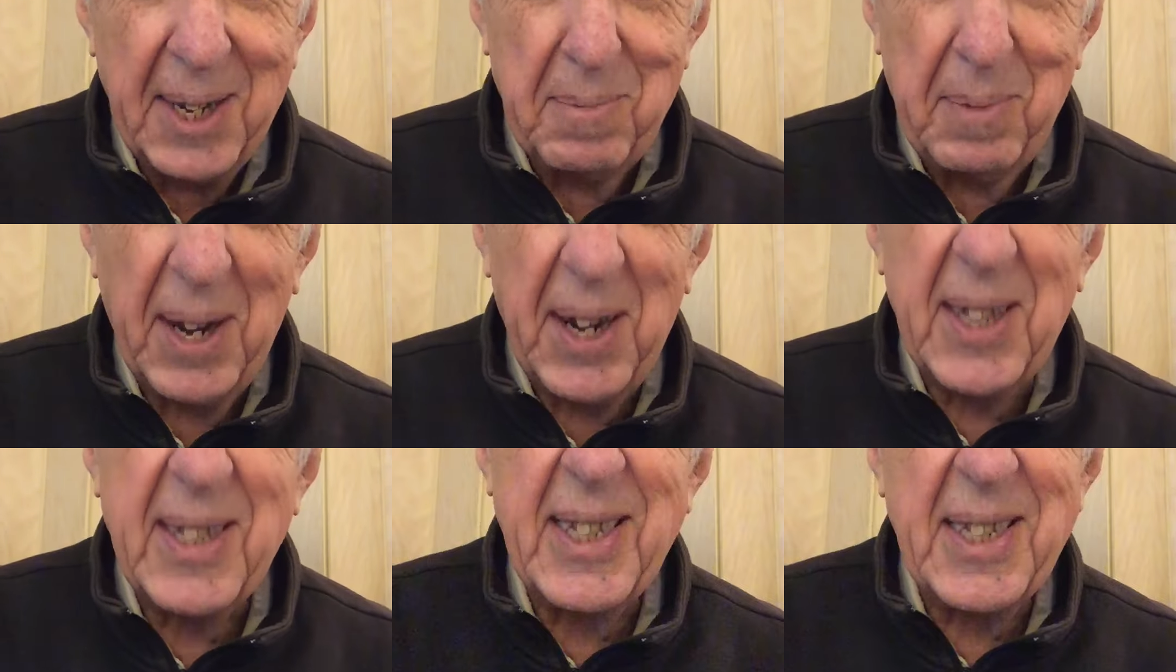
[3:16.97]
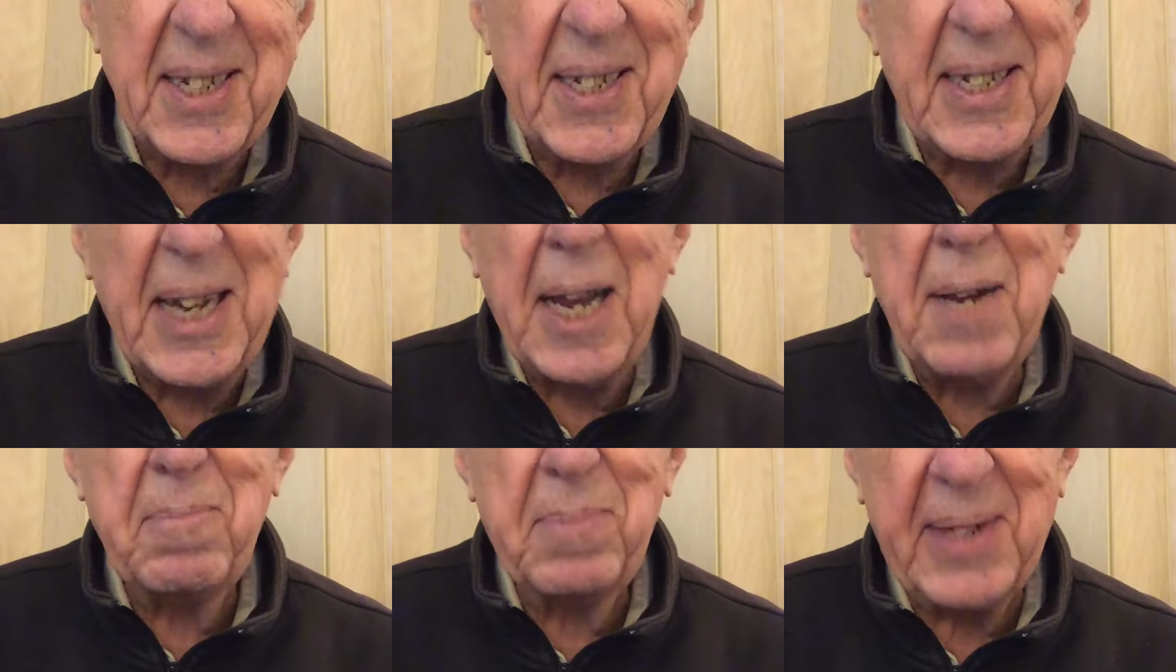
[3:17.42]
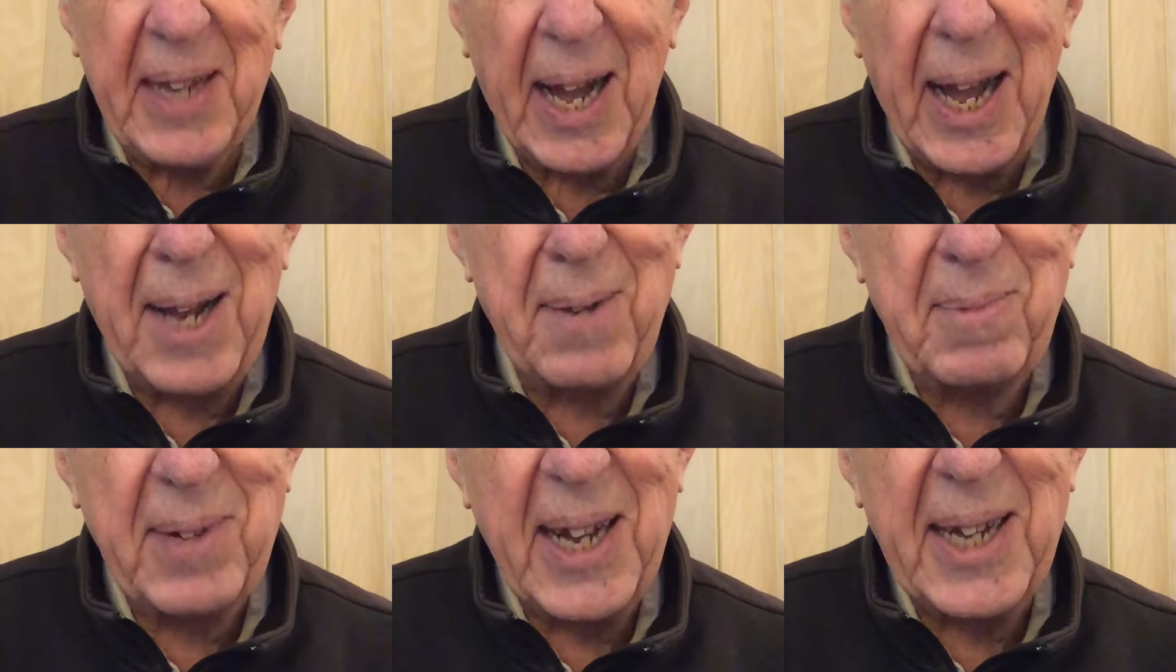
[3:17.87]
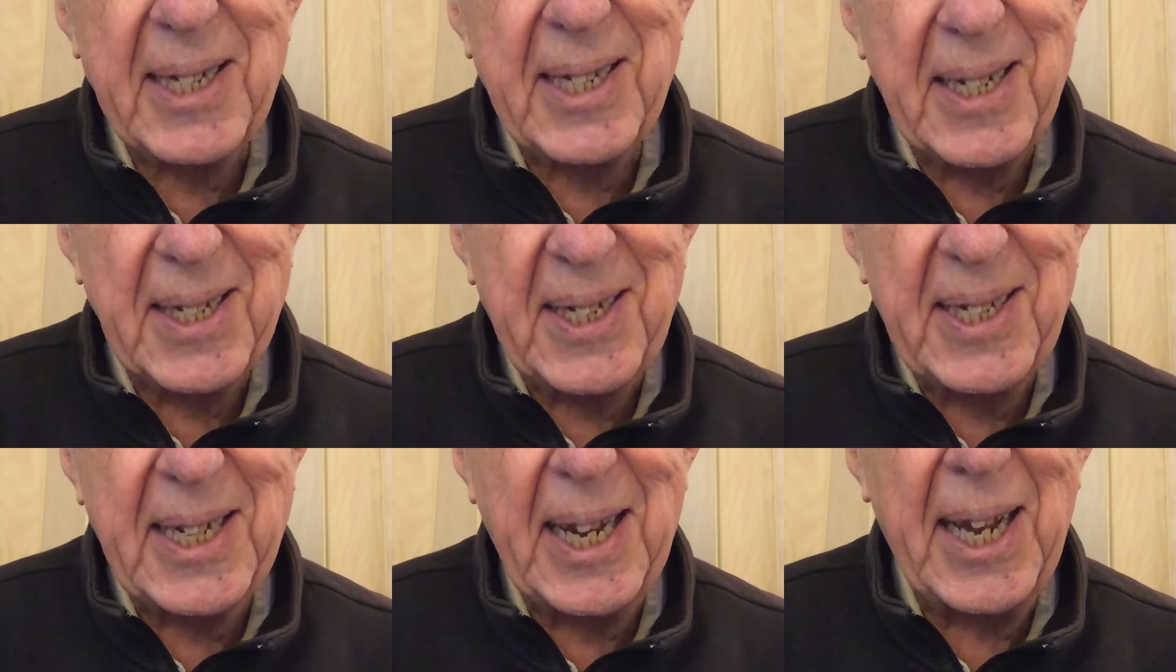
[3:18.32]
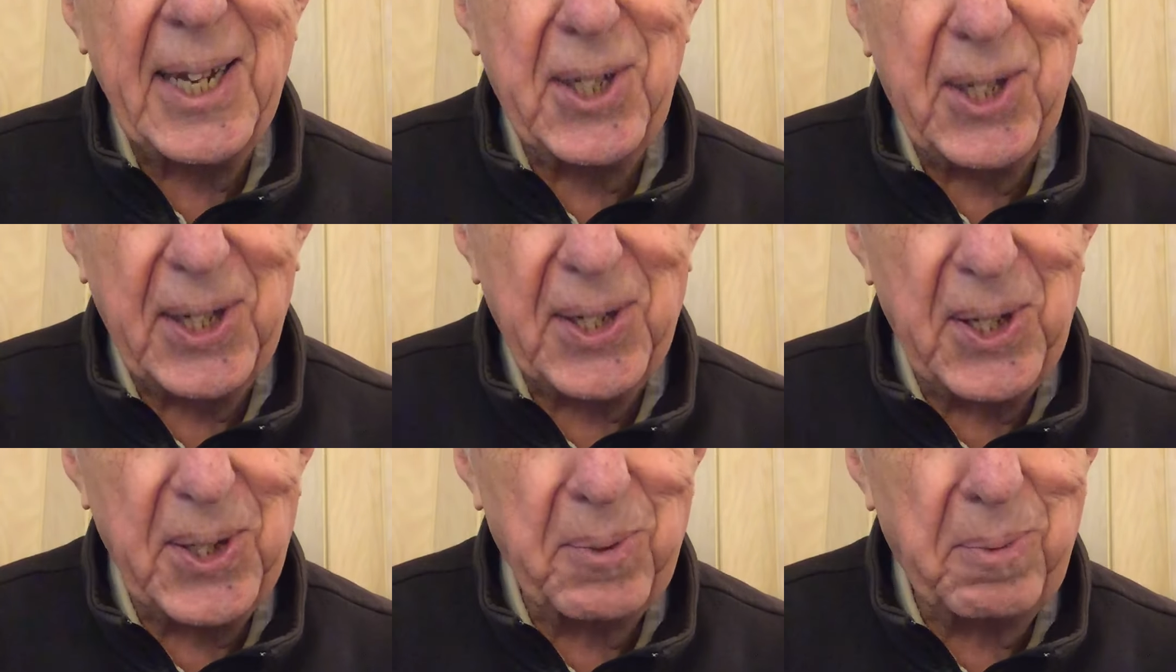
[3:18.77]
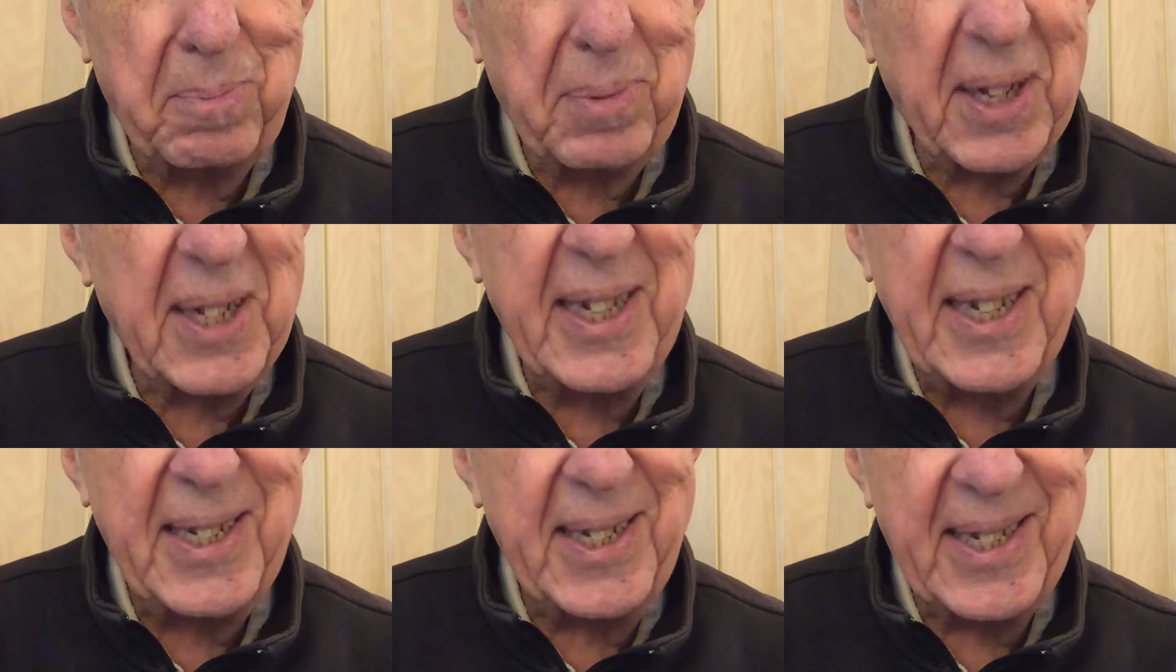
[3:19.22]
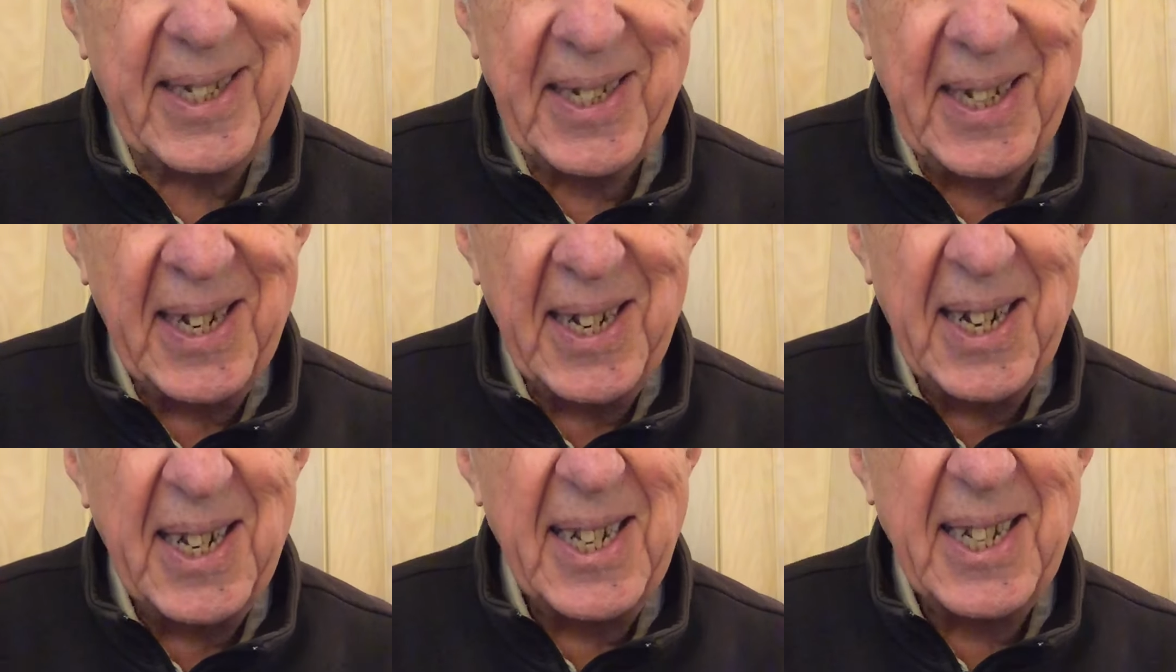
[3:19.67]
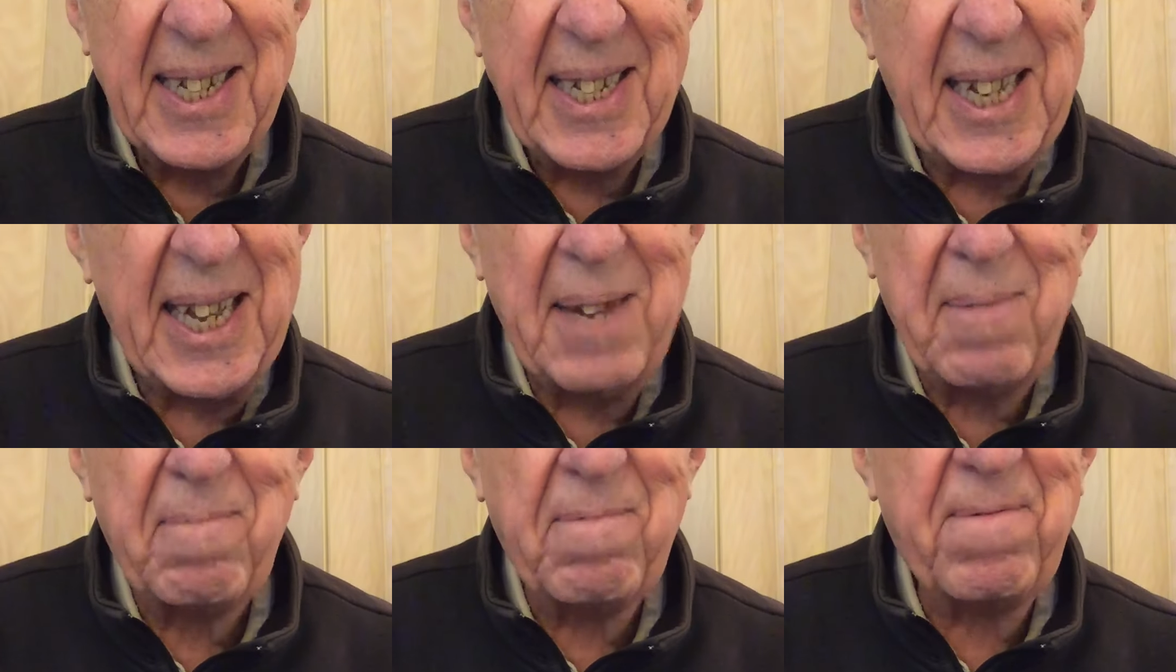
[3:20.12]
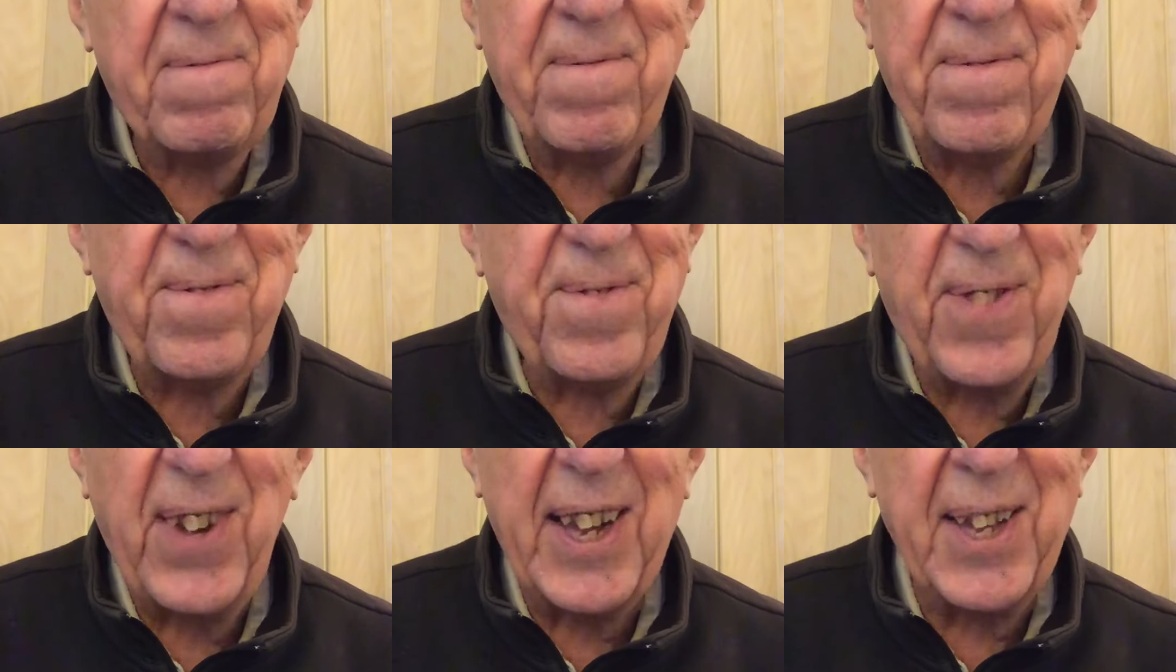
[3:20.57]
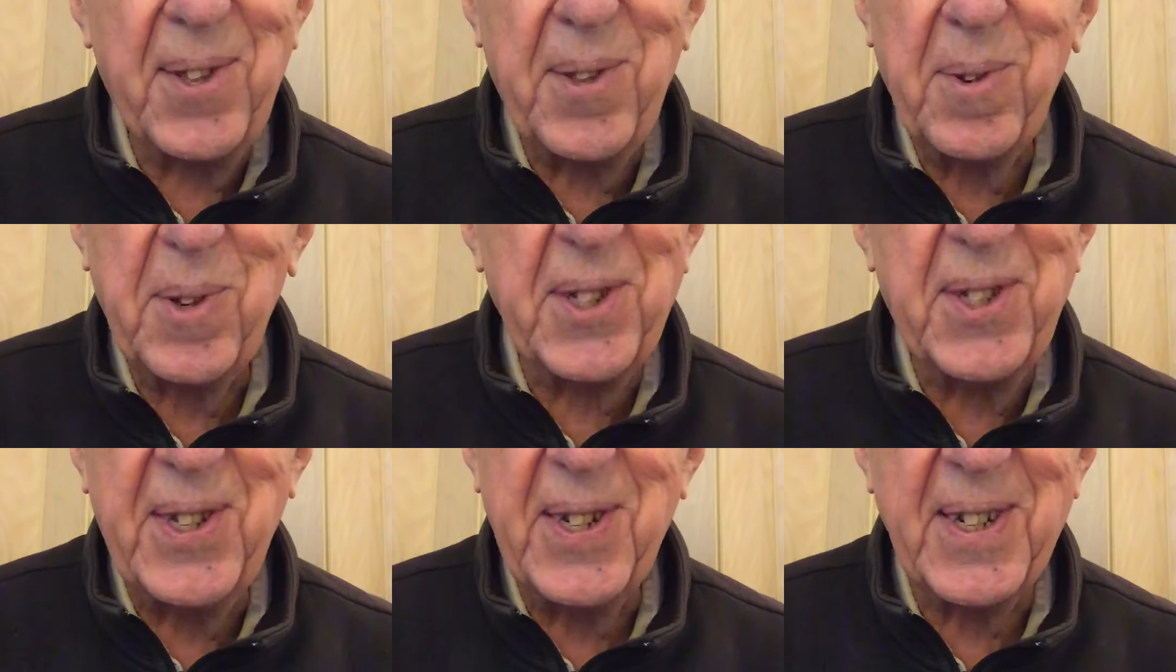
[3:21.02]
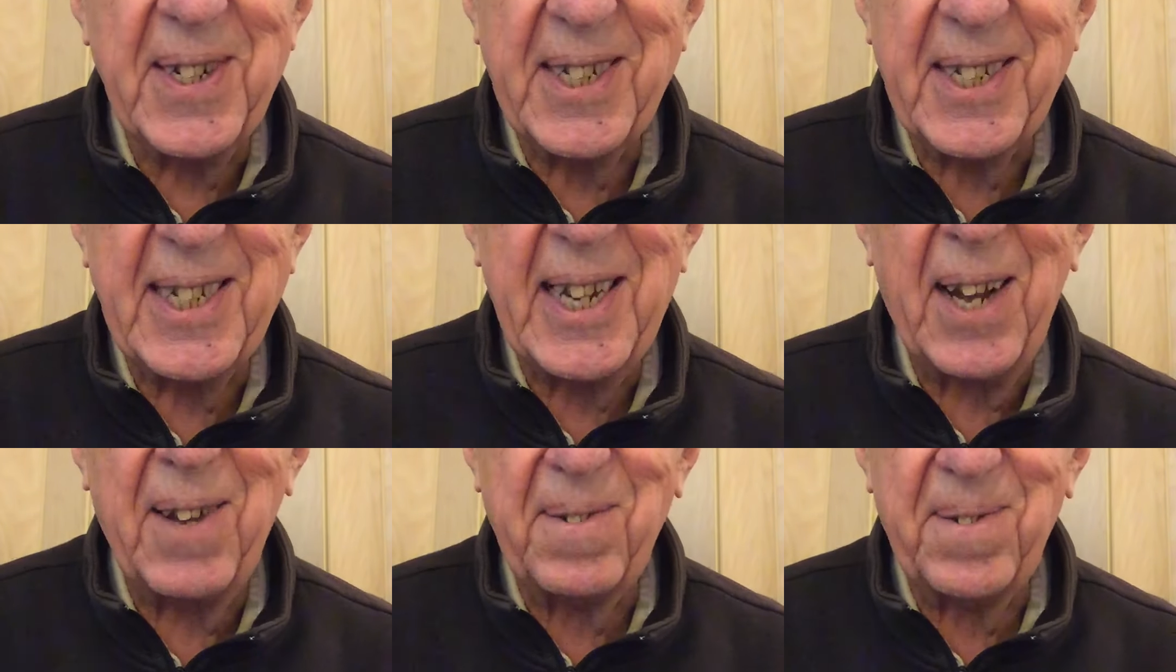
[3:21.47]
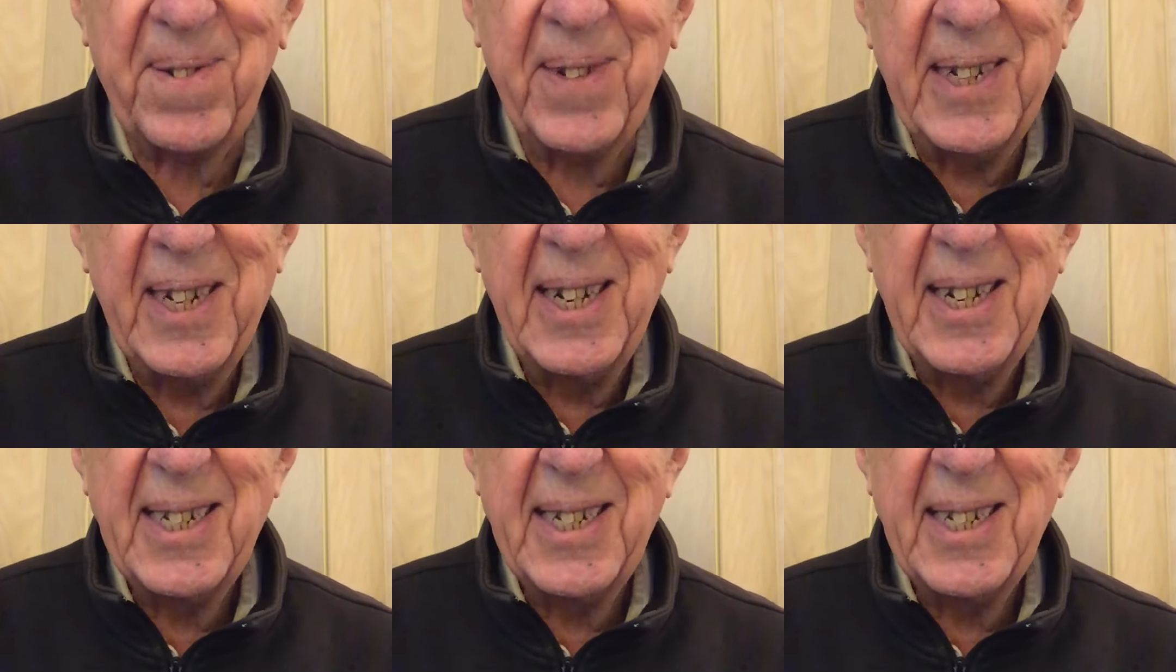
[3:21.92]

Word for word: But at the same time, I'd like to say to you, please Keep faith with yourself.